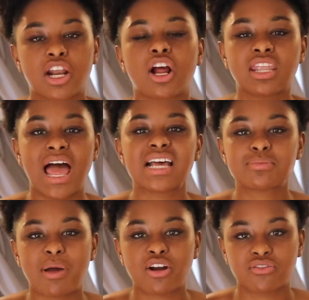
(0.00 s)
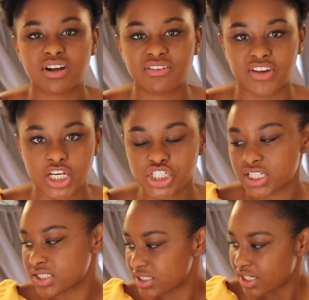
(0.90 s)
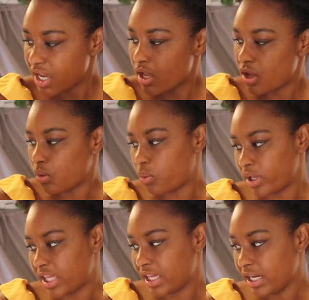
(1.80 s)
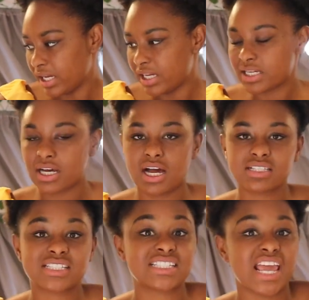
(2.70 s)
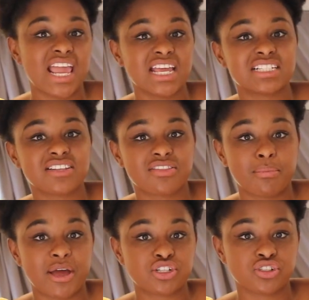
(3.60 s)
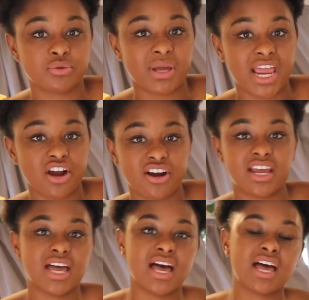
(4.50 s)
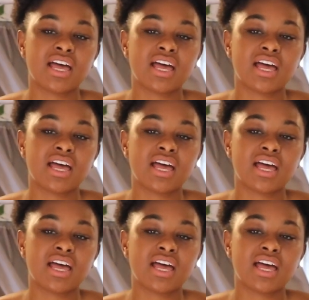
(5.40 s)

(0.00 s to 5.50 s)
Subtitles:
In our last bout of renovations, we stained the bedroom area